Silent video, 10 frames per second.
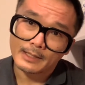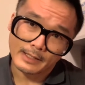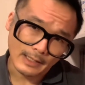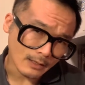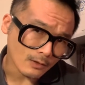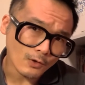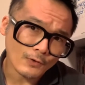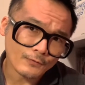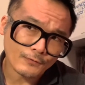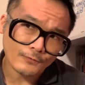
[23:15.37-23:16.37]
It
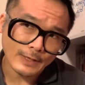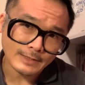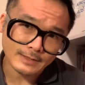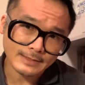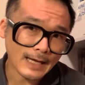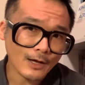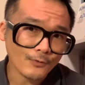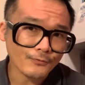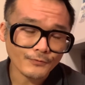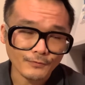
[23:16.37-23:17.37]
looks and
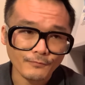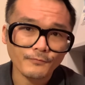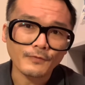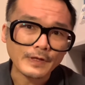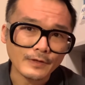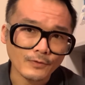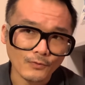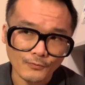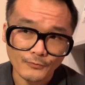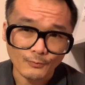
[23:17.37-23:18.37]
sounds and
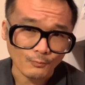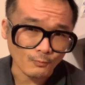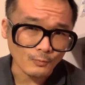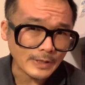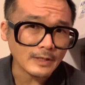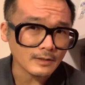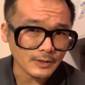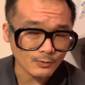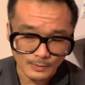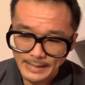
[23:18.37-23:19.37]
feels really
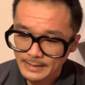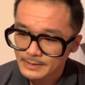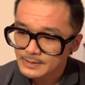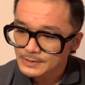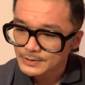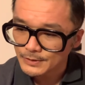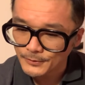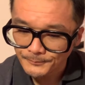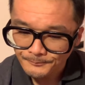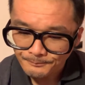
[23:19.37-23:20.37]
great.
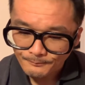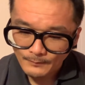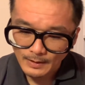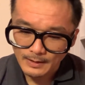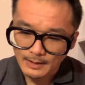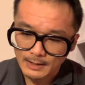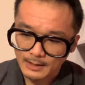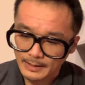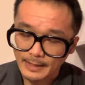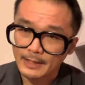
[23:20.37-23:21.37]
So,
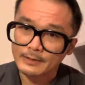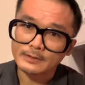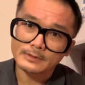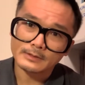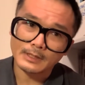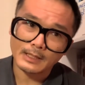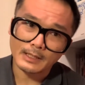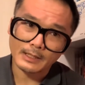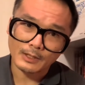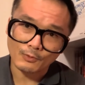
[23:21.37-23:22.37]

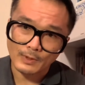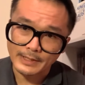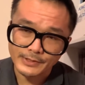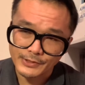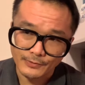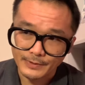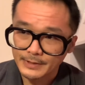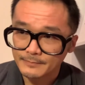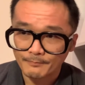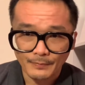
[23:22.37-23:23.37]

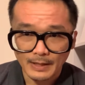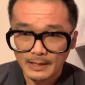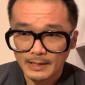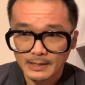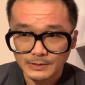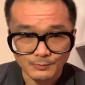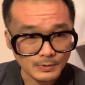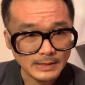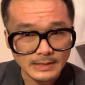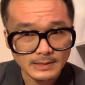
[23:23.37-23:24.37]
Criterion has
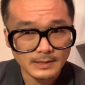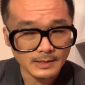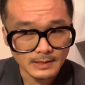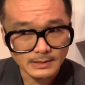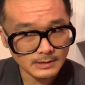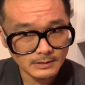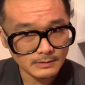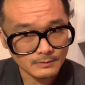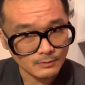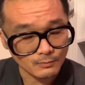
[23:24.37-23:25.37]
released this
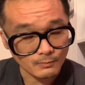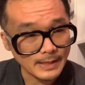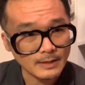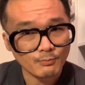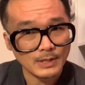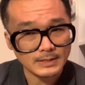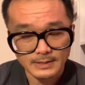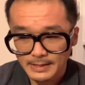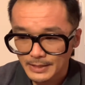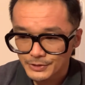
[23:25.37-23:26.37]
great
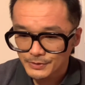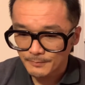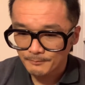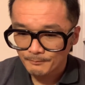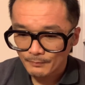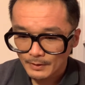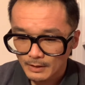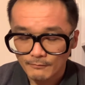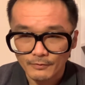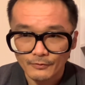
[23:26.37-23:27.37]
presentation
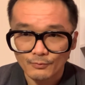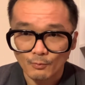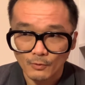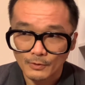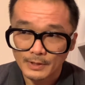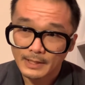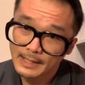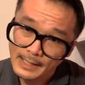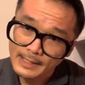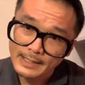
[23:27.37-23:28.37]
of this work.
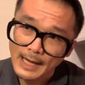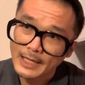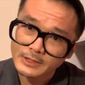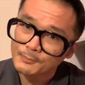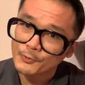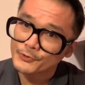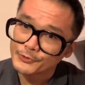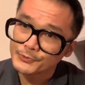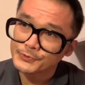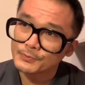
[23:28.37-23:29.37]
And as per
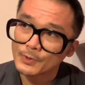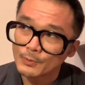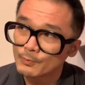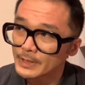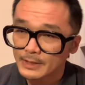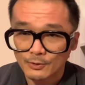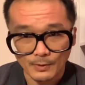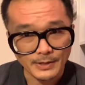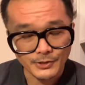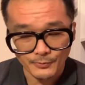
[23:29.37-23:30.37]
usual with
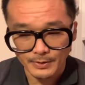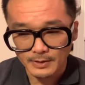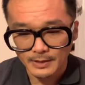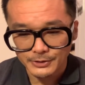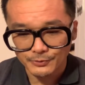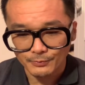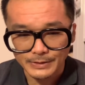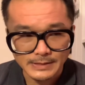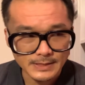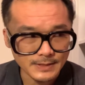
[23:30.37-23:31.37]
Criterion Collection
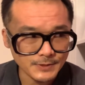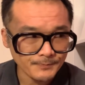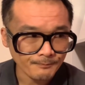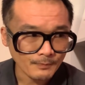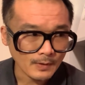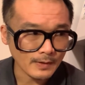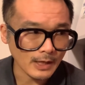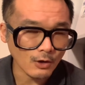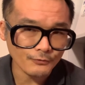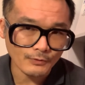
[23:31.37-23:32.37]
releases, they
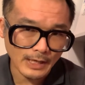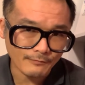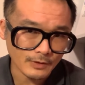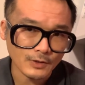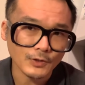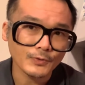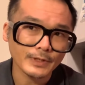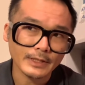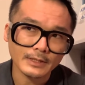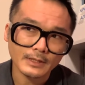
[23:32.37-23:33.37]
also have
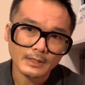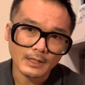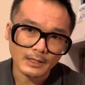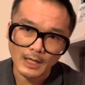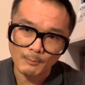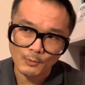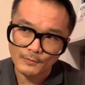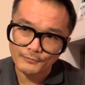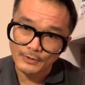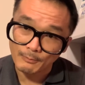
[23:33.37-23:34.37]
included a number
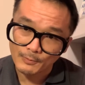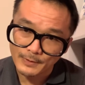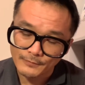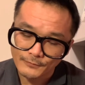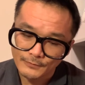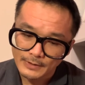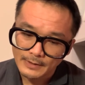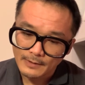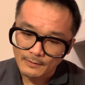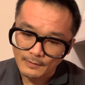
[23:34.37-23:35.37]
of supplements
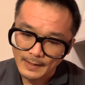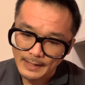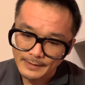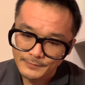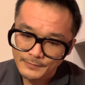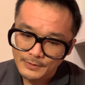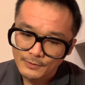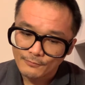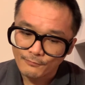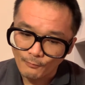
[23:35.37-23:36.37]
that
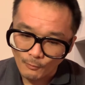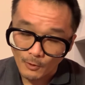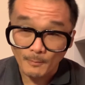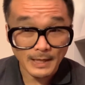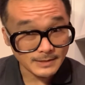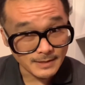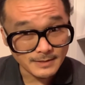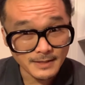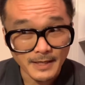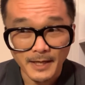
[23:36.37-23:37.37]
form, as I
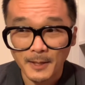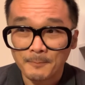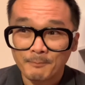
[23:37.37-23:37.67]
say,